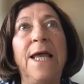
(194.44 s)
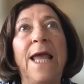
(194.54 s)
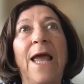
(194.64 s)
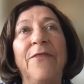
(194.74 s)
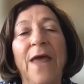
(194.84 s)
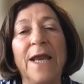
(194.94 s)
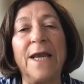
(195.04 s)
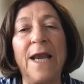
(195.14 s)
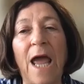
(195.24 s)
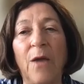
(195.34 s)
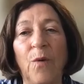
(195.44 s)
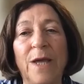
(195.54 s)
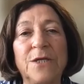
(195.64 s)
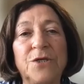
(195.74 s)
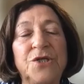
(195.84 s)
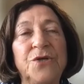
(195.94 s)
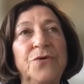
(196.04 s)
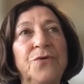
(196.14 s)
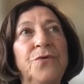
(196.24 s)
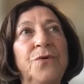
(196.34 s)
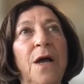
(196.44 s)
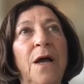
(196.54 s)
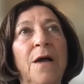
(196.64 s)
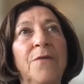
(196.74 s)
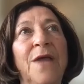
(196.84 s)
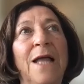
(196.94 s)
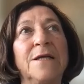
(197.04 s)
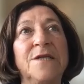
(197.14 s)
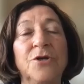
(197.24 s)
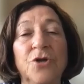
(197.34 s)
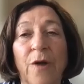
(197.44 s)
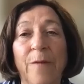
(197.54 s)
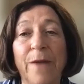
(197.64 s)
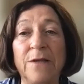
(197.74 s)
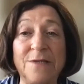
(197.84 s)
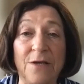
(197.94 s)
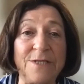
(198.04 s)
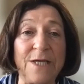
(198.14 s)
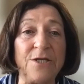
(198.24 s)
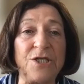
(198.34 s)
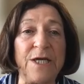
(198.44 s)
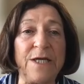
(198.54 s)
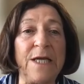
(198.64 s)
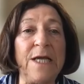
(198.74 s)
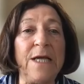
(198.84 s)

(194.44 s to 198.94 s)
And then I went to the Alexander Graham Bell Association,